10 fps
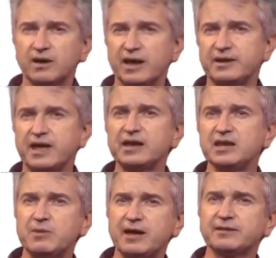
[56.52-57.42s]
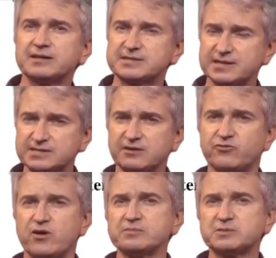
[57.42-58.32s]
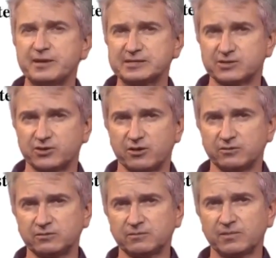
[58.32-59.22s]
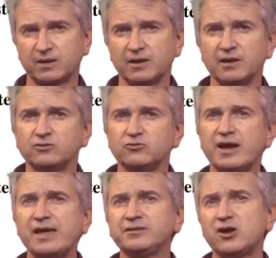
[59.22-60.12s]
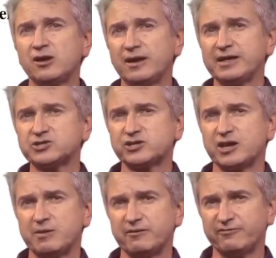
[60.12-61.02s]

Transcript: and animate at sixty frames per second, to handle H T M L